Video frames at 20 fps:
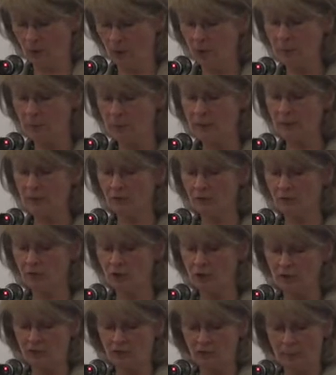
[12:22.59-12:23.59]
opiates
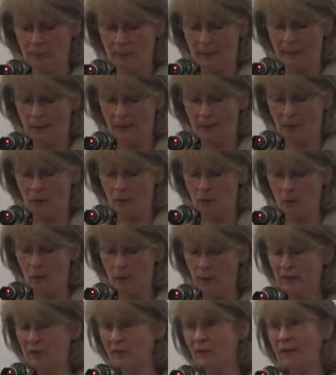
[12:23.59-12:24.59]
traces back a long
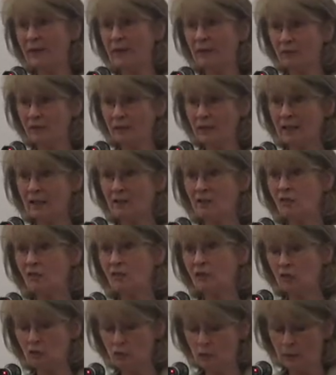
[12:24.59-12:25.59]
way to the end of the 18th
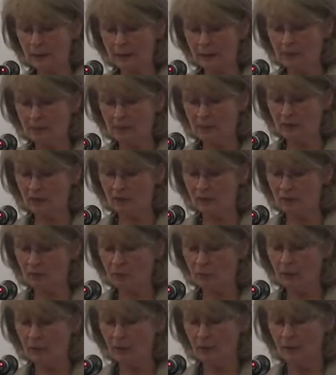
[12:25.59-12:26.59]
century, a little bit
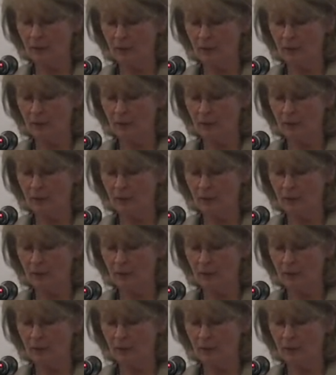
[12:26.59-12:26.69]
different.